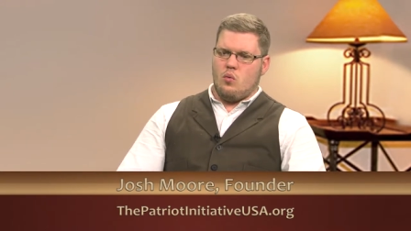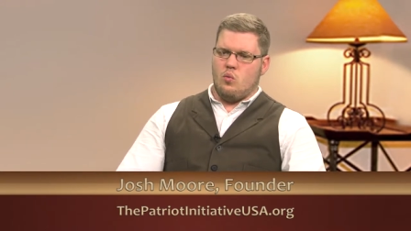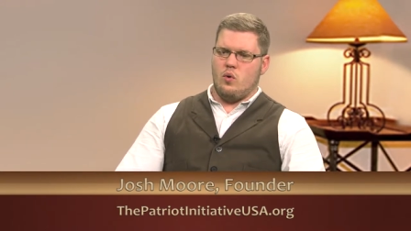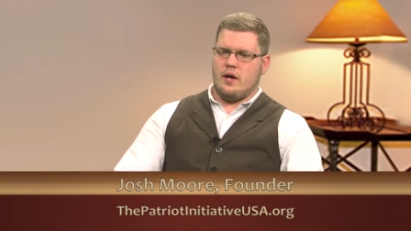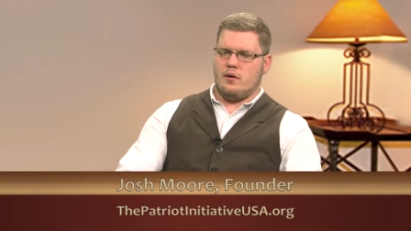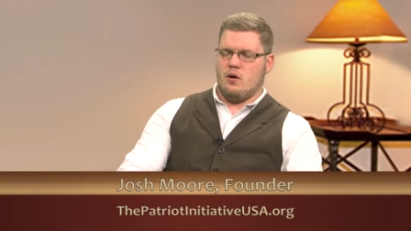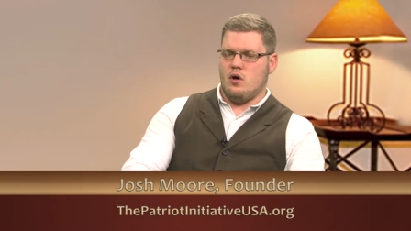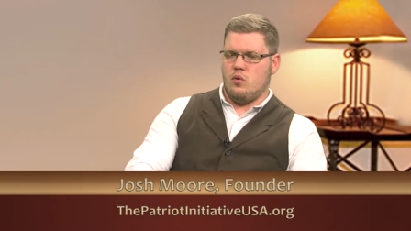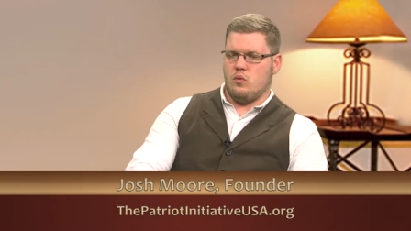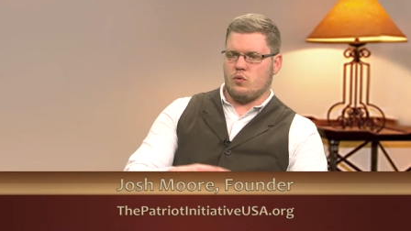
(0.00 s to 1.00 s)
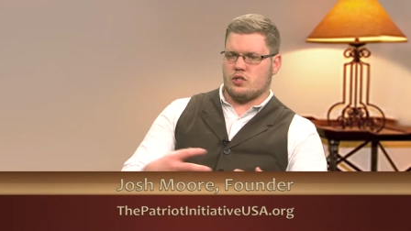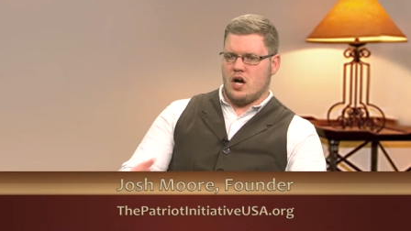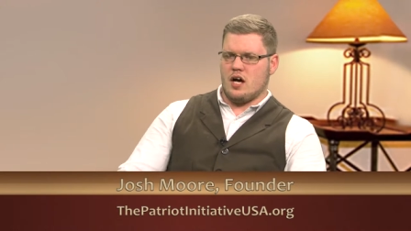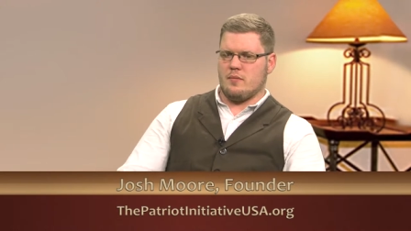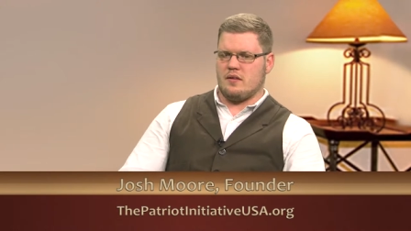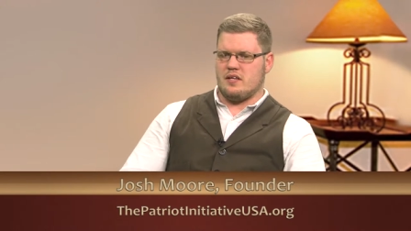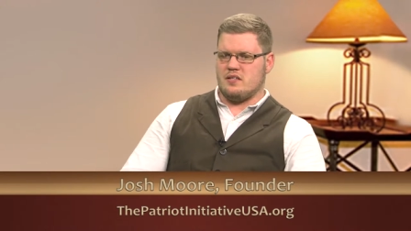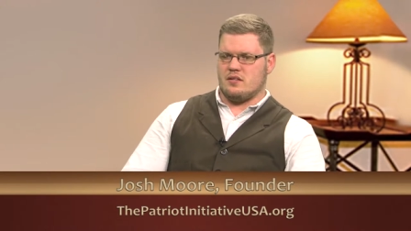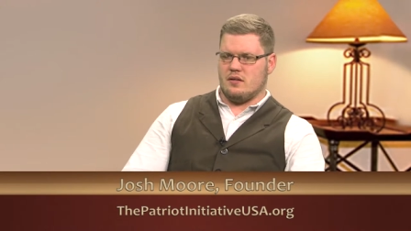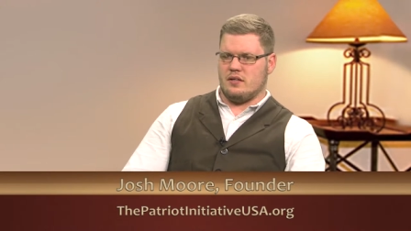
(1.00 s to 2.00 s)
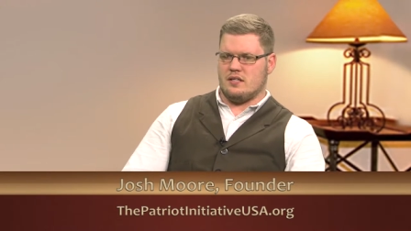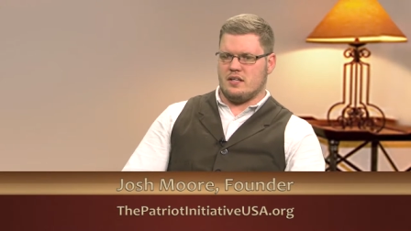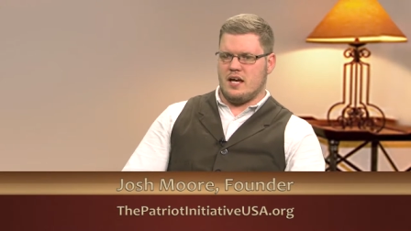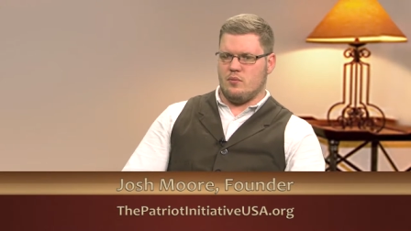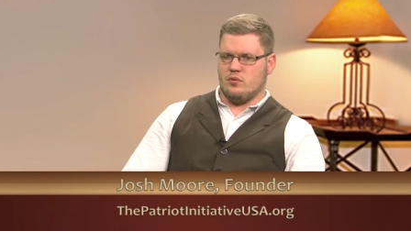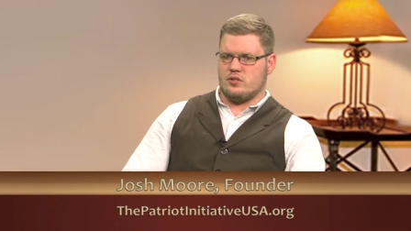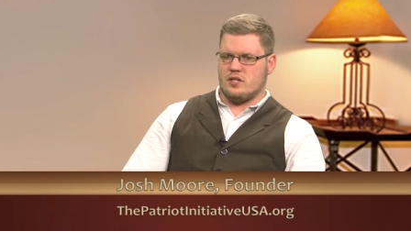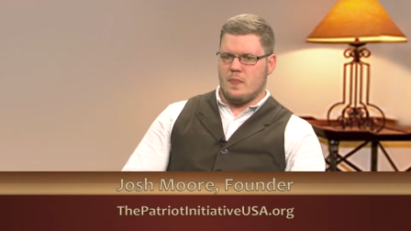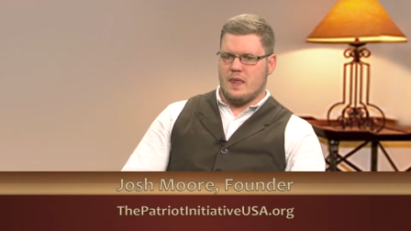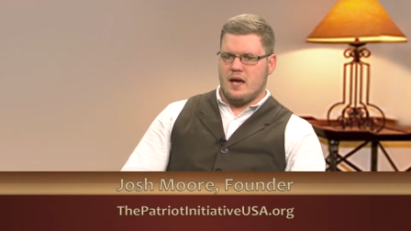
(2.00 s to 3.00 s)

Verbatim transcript: when when we're talking about these these labels,